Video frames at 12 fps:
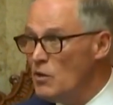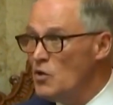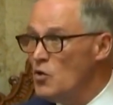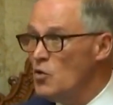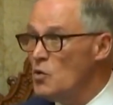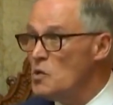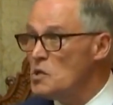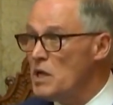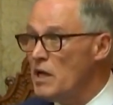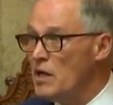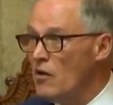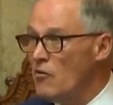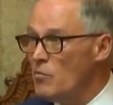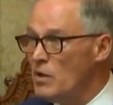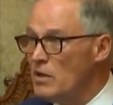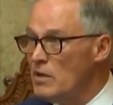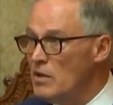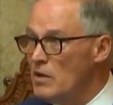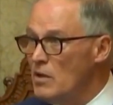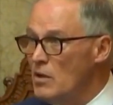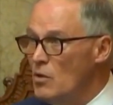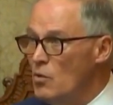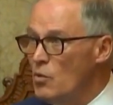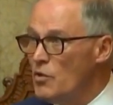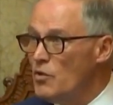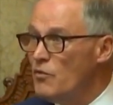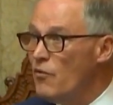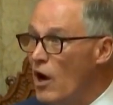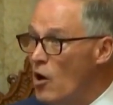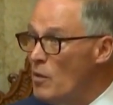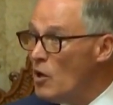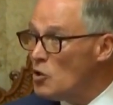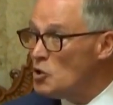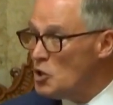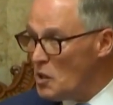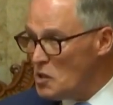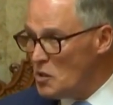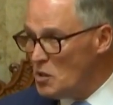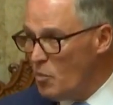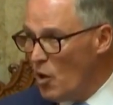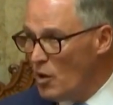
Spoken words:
we do in state government with environmental justice